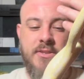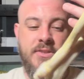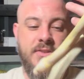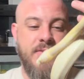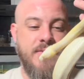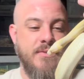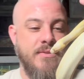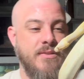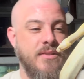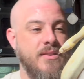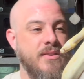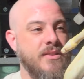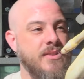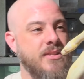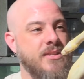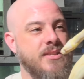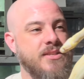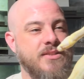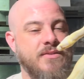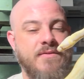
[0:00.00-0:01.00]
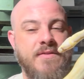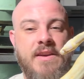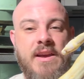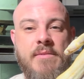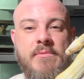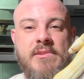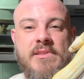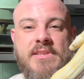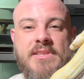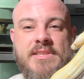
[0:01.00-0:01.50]
is a
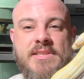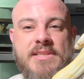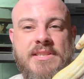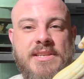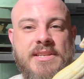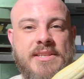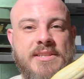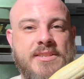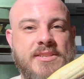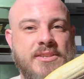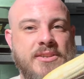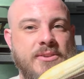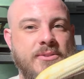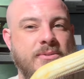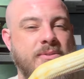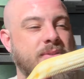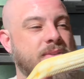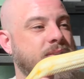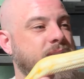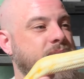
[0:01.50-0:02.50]
fabulous thing. So